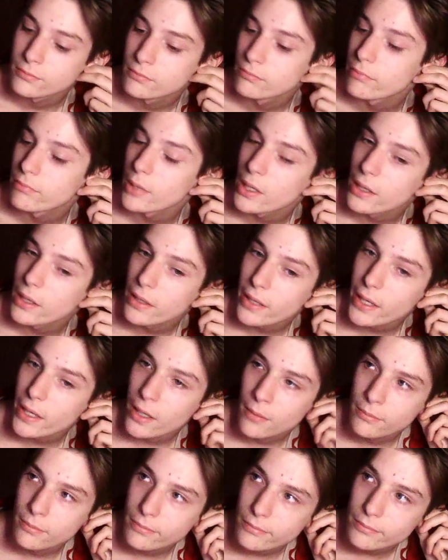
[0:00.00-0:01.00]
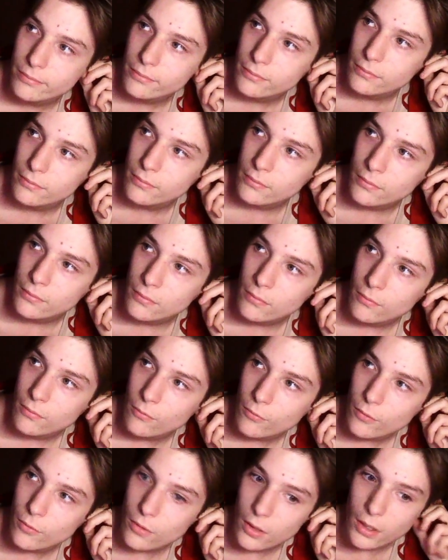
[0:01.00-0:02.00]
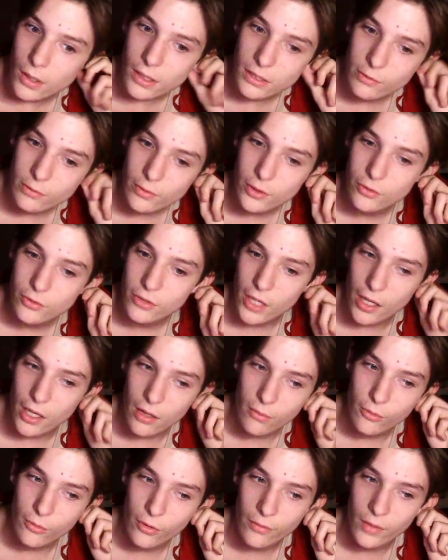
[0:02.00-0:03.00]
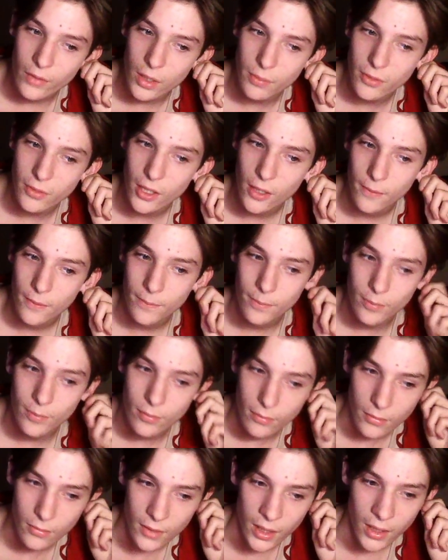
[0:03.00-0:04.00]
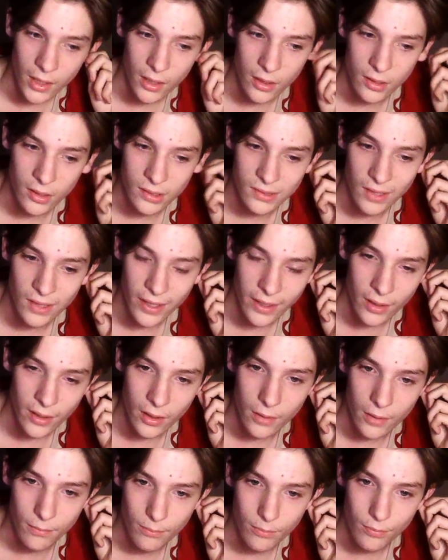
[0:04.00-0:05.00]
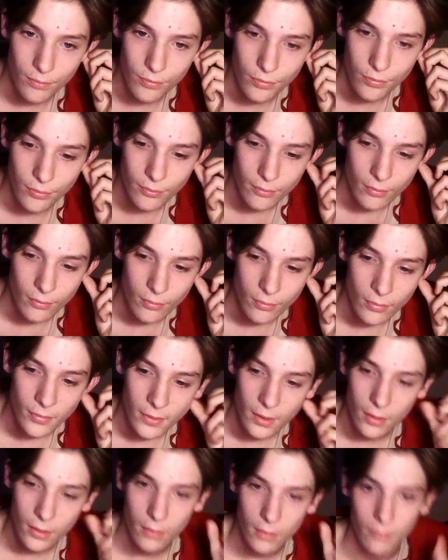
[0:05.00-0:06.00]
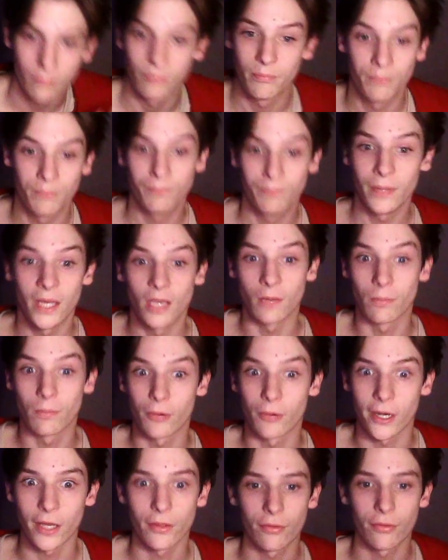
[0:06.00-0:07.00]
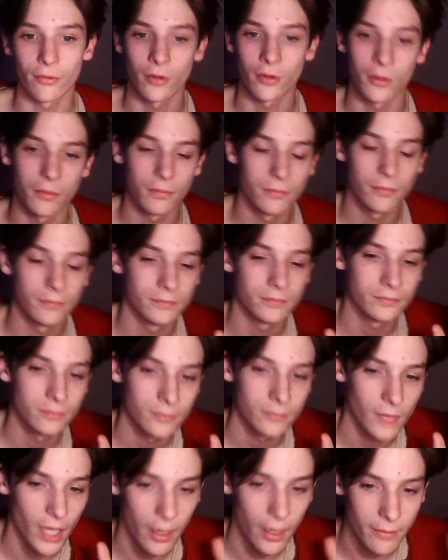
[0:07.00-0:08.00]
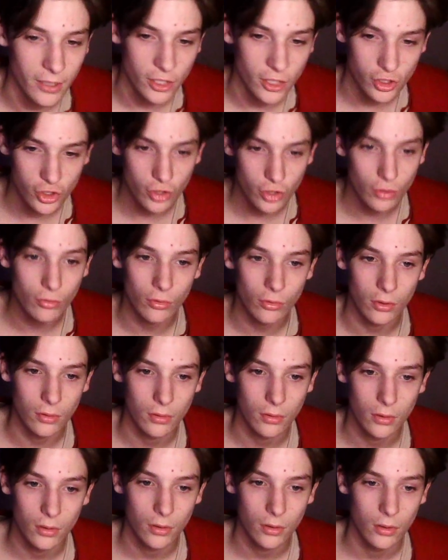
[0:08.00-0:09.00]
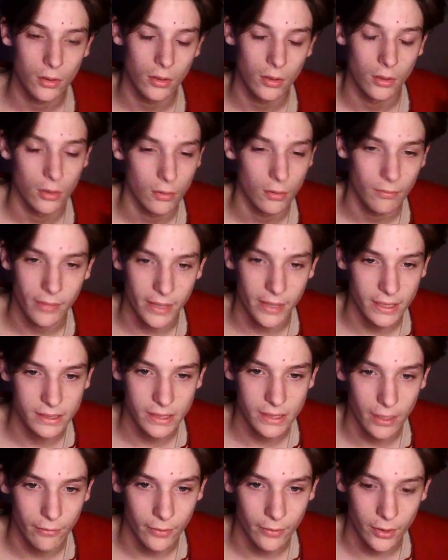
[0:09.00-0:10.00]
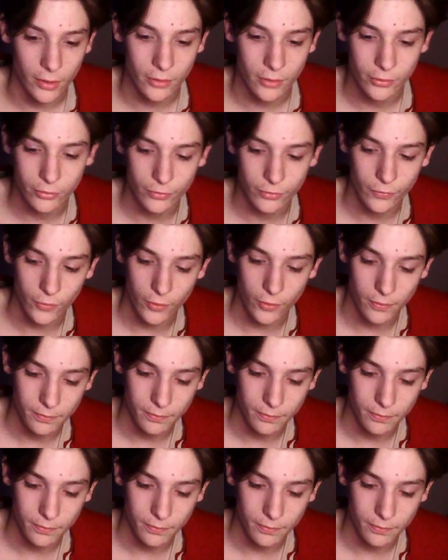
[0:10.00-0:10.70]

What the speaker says: But yeah, this video is kind of more of an update than it is like a big breakthrough. I mean, it's cool, but it's not really useful.